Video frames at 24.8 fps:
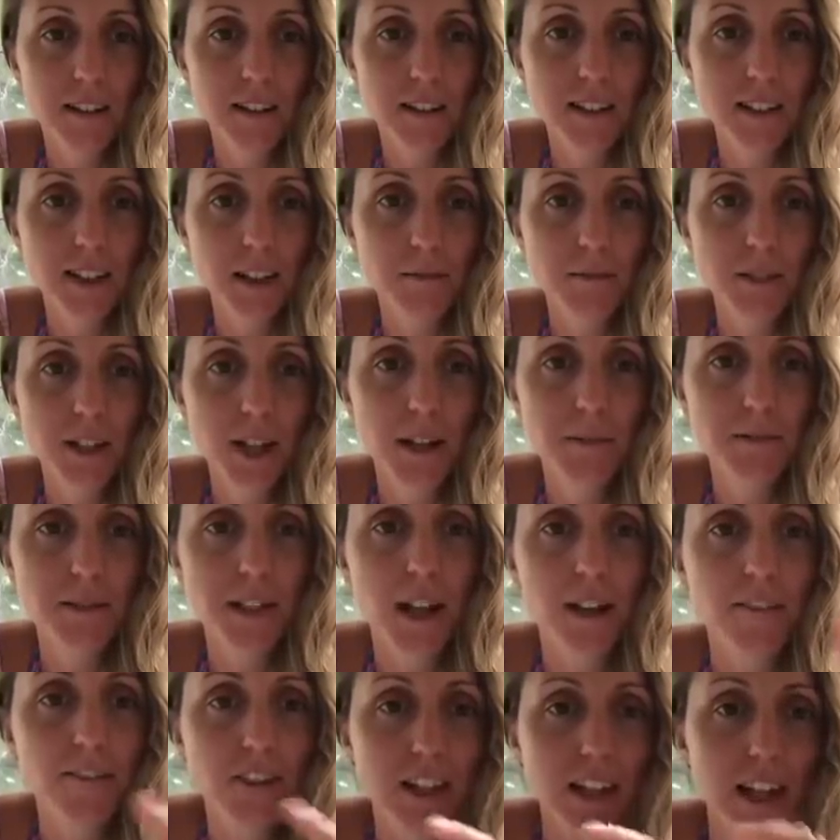Sometimes
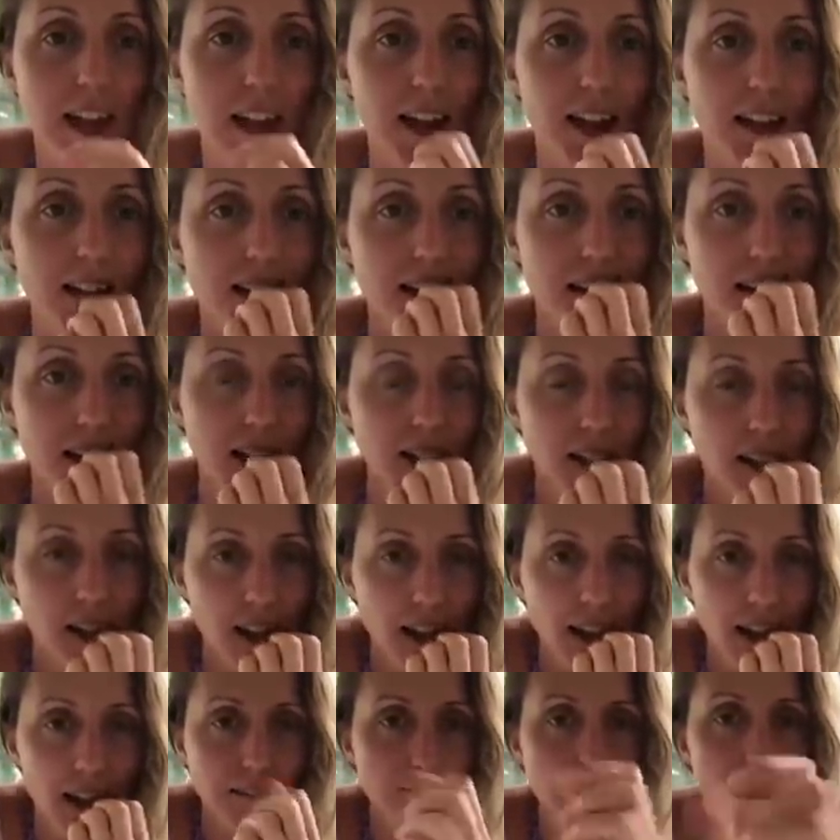I forget.
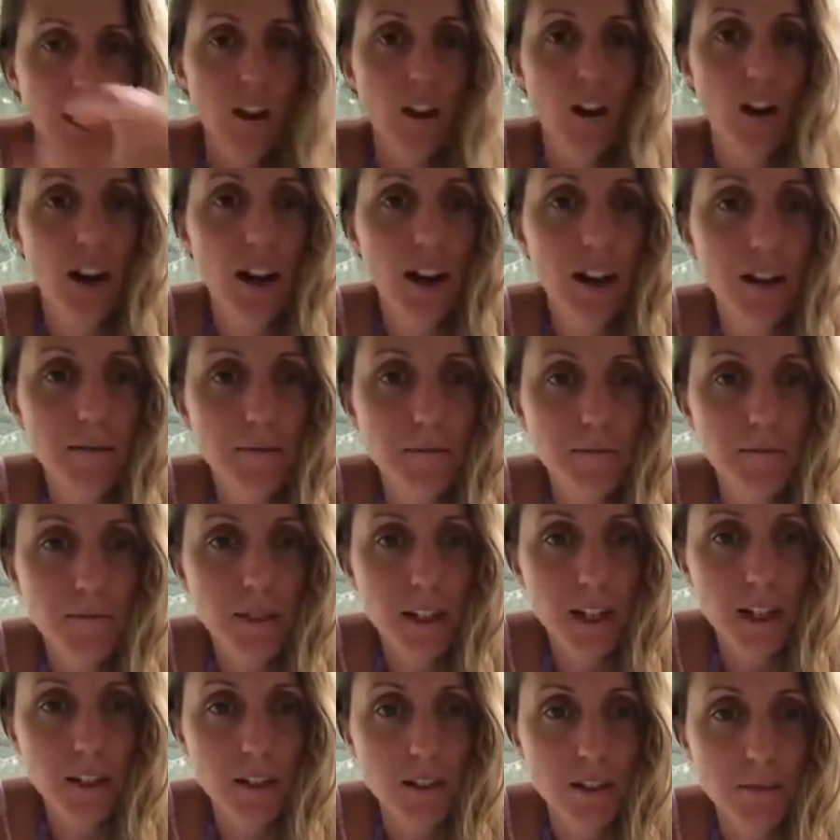
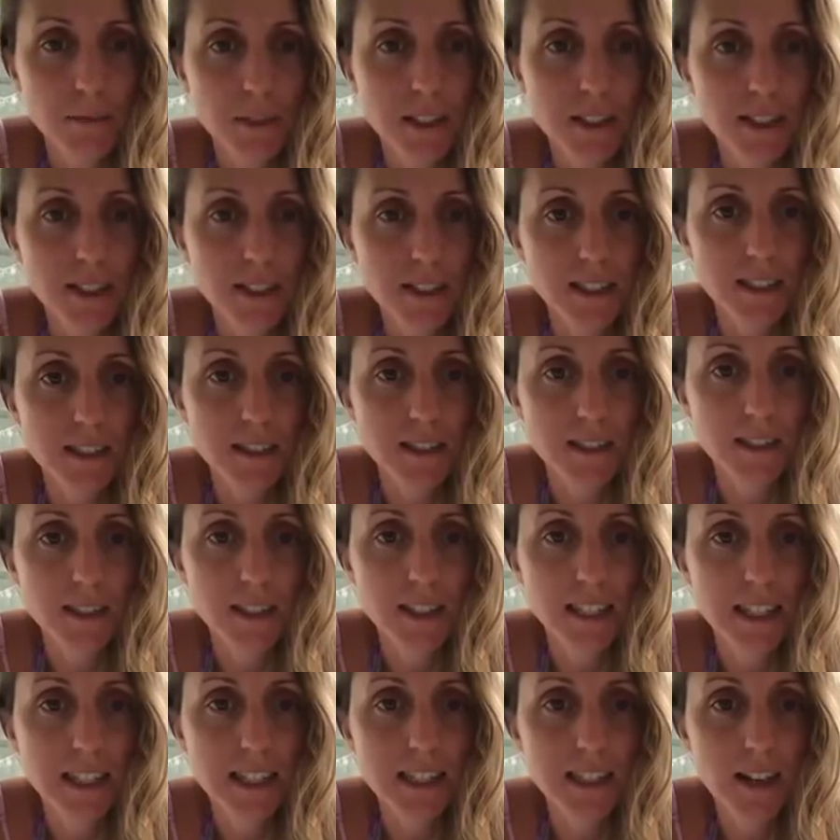hang on, I missed
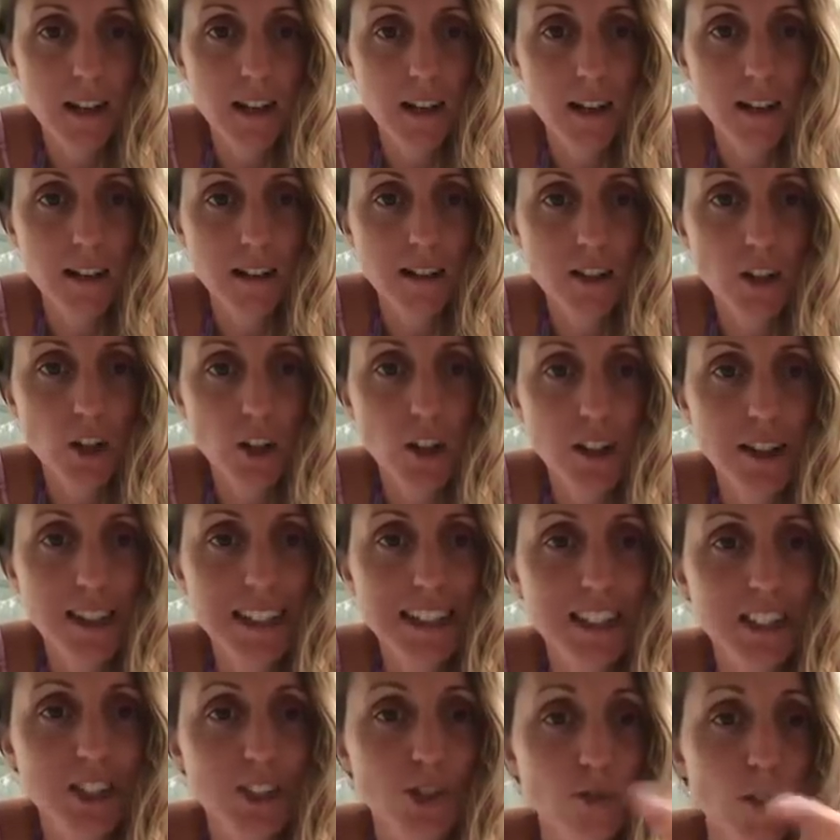Lisa's
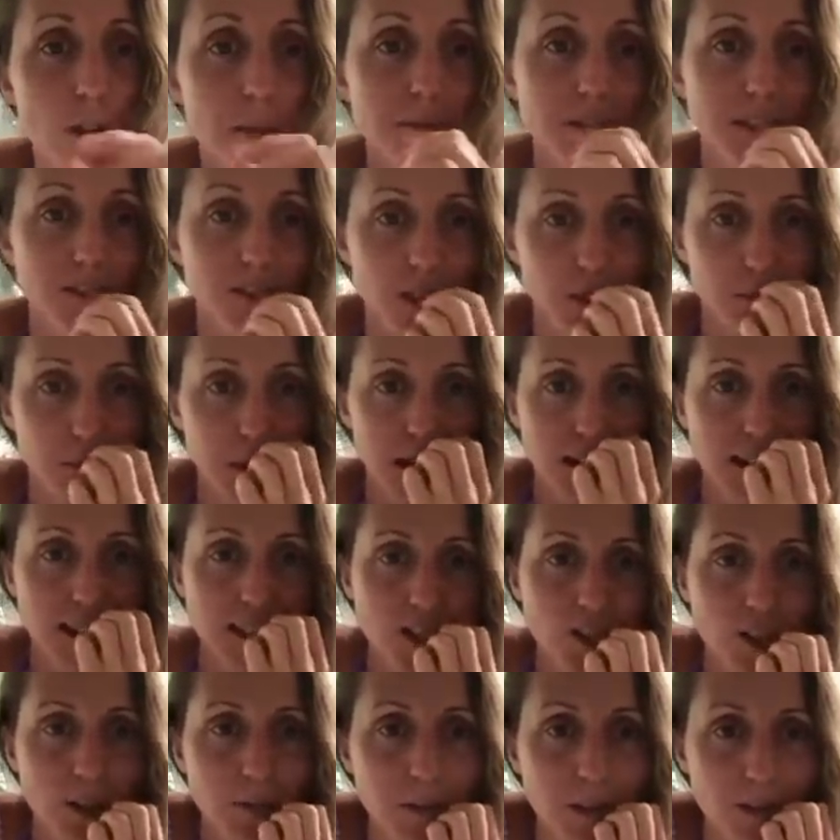totally disruptive to
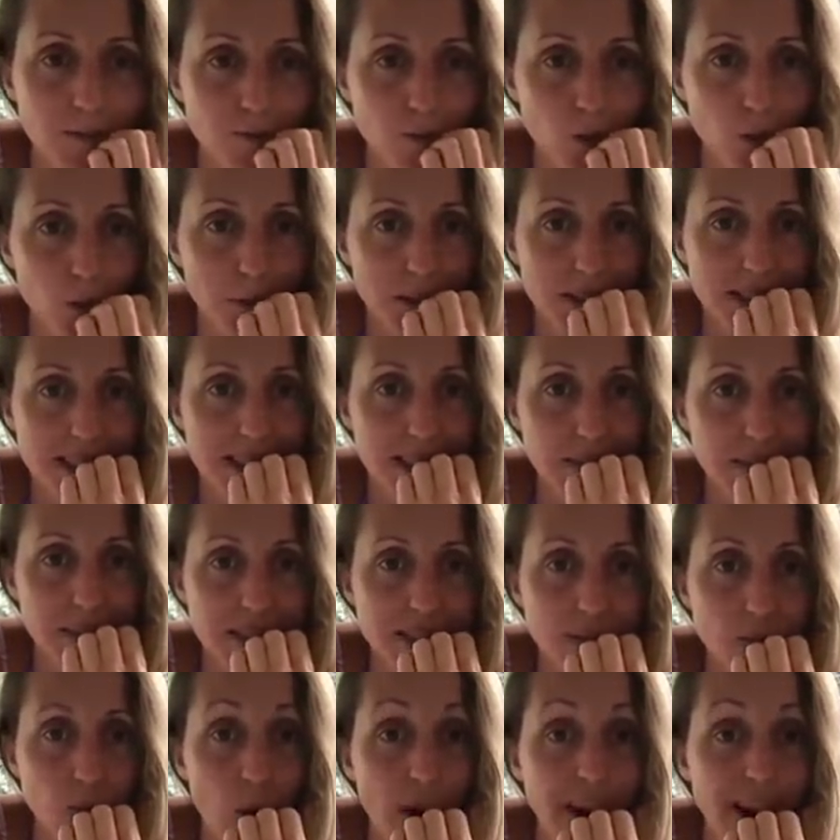mainstream conformist
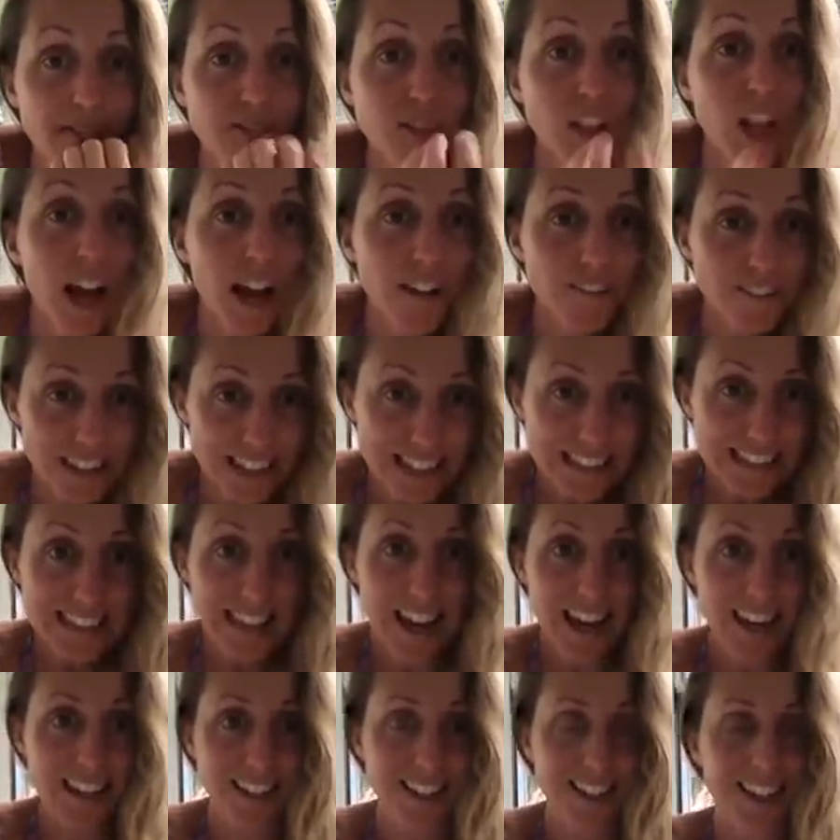limited way of life.
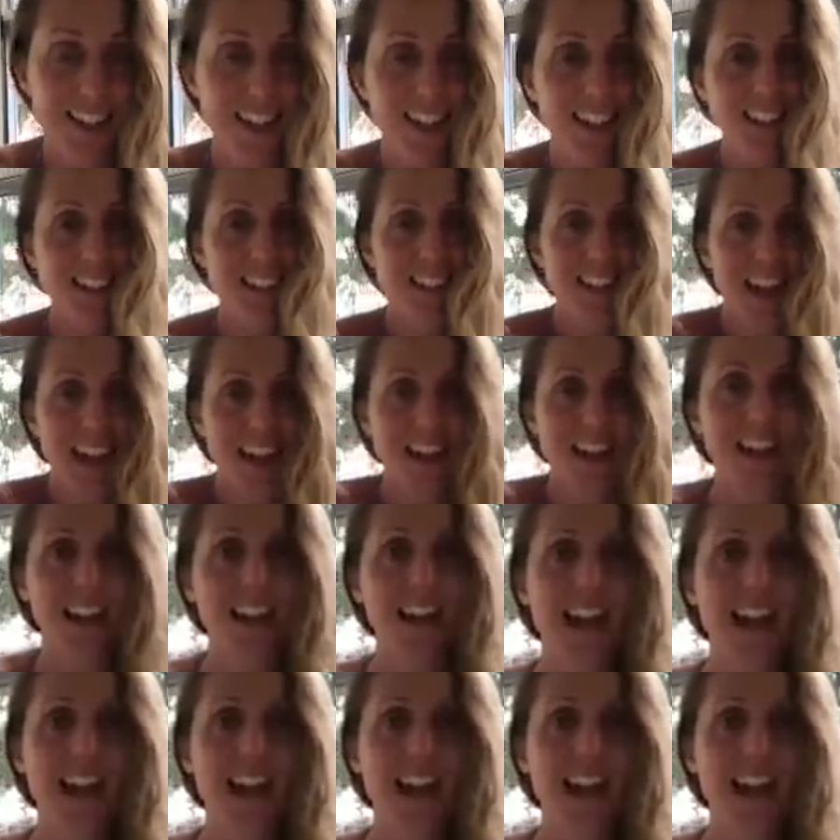Exactly. It's like,